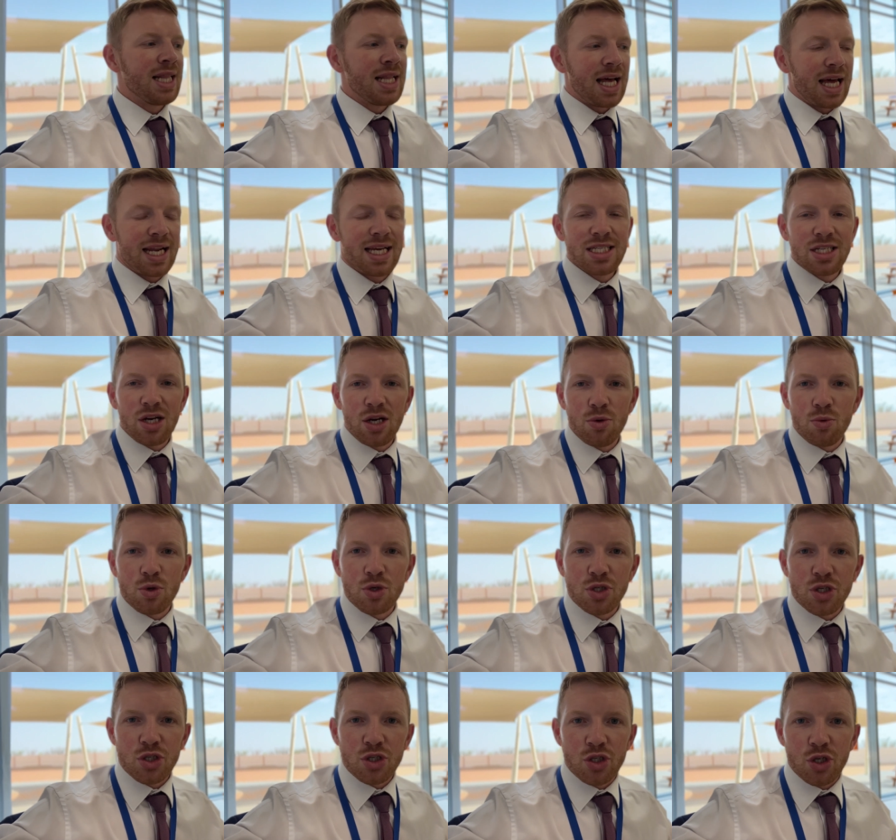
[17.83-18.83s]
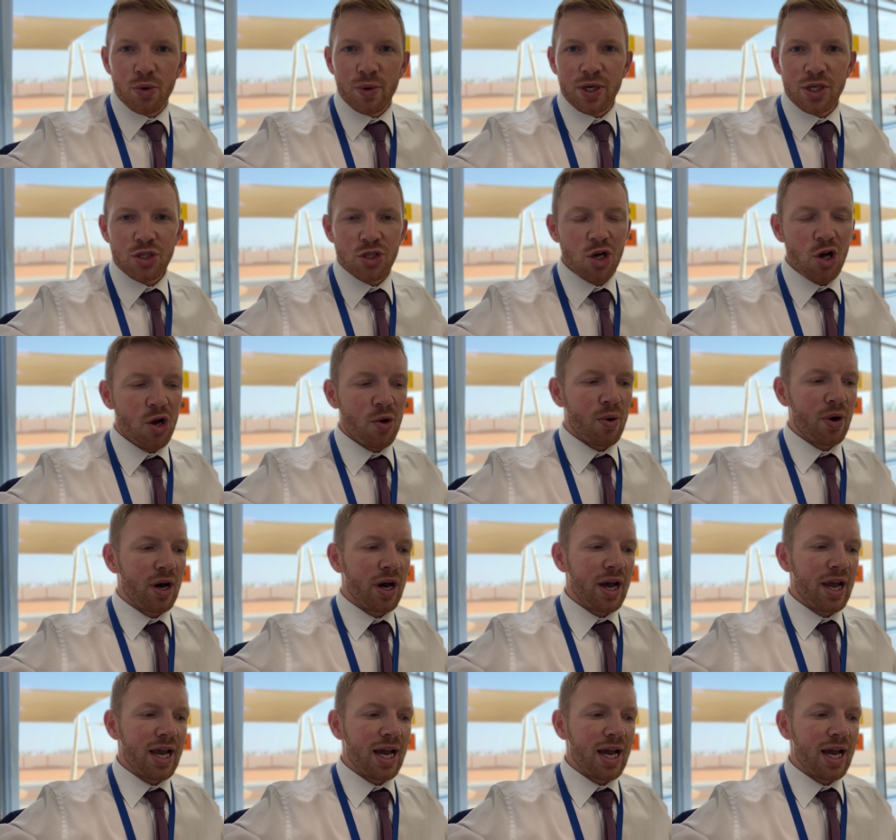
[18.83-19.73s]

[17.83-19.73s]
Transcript: And as I was doing so, I